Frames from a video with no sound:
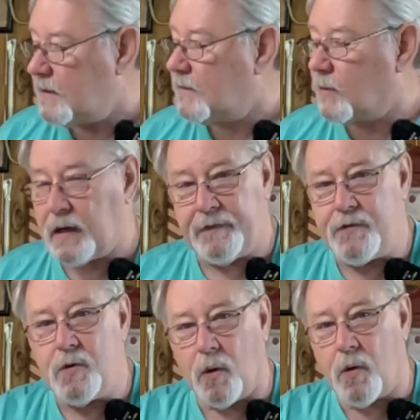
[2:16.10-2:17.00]
Well, if
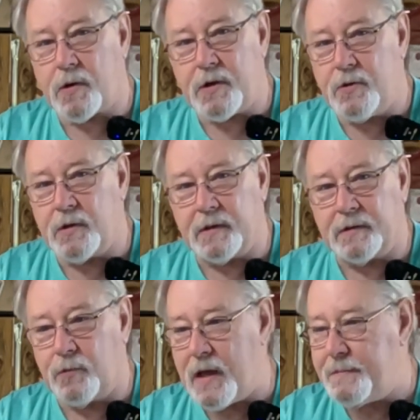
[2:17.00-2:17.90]
you order you a
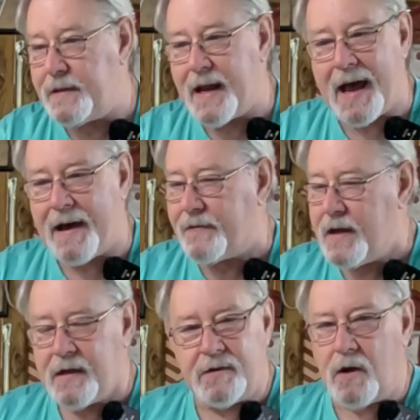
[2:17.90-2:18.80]
Wiebe knife,
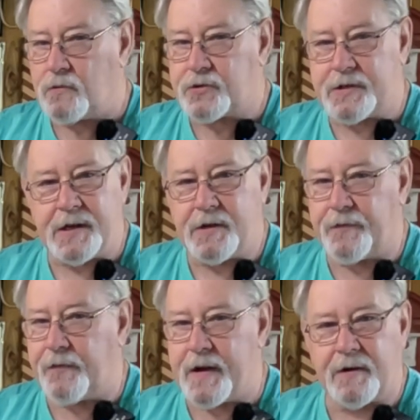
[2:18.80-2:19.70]
don't stick your
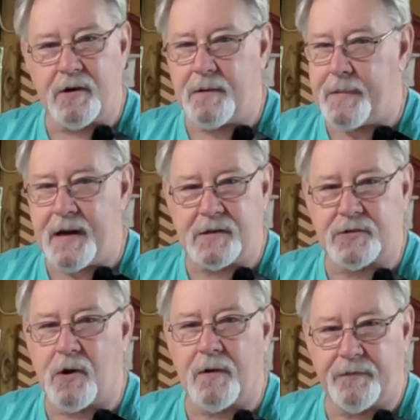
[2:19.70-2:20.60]
finger up there and
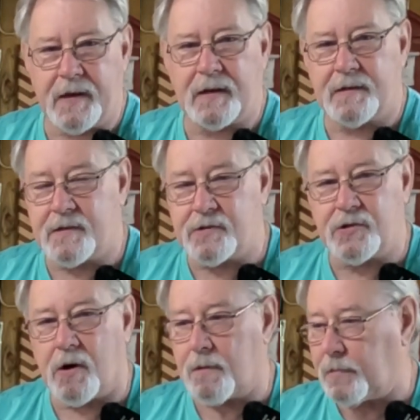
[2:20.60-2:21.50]
start feeling the
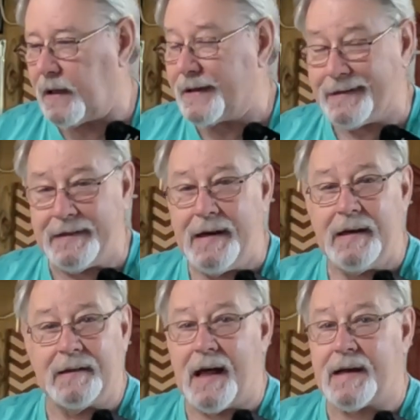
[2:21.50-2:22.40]
sharp blade.
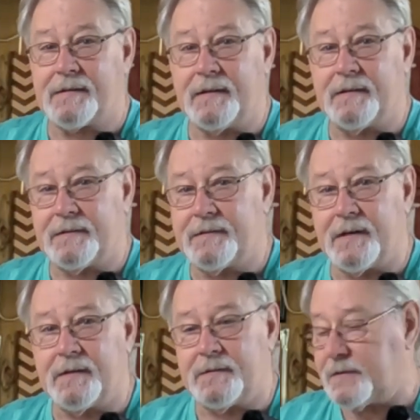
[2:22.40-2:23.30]
Like
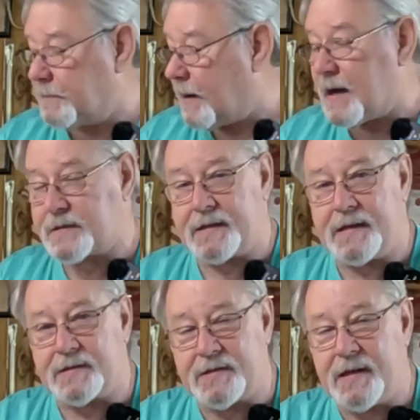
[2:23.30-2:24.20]
the box
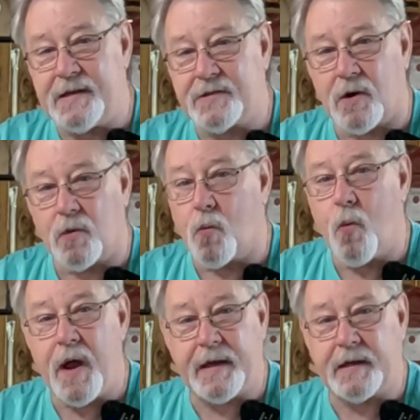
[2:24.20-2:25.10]
says, these are
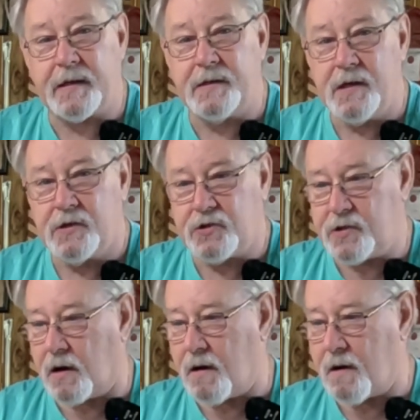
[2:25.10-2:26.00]
wicked
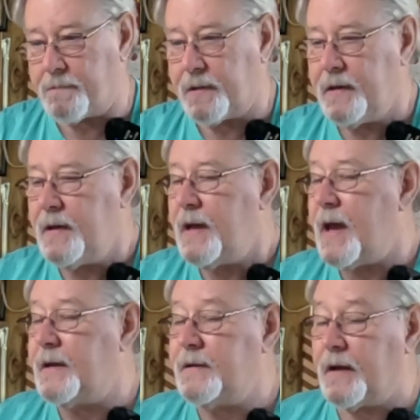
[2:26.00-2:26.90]
sharp,
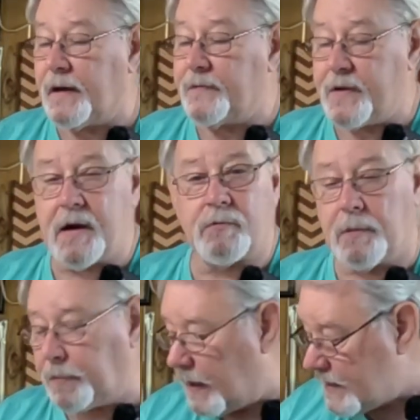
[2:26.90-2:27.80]
and they're
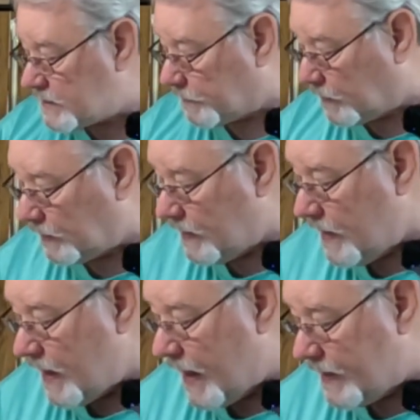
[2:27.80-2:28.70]
replaceable,
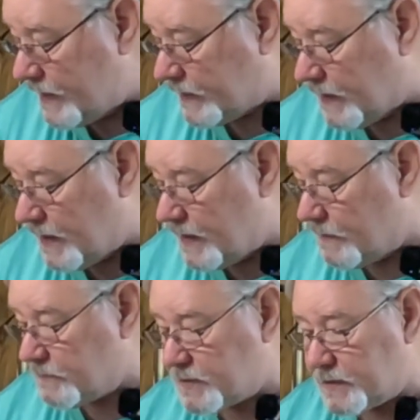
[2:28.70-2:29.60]
and it
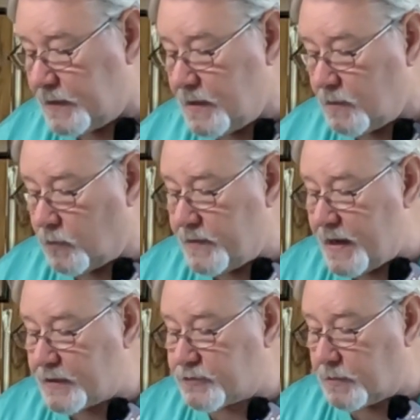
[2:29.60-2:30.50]
comes with
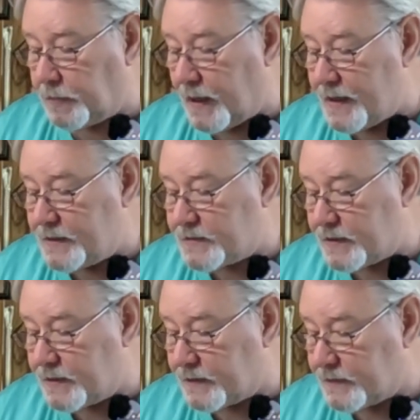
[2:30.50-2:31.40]
extra blades
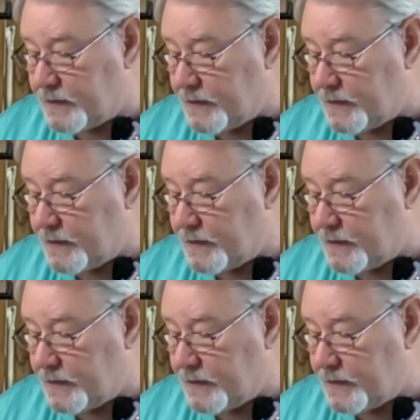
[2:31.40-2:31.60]
here.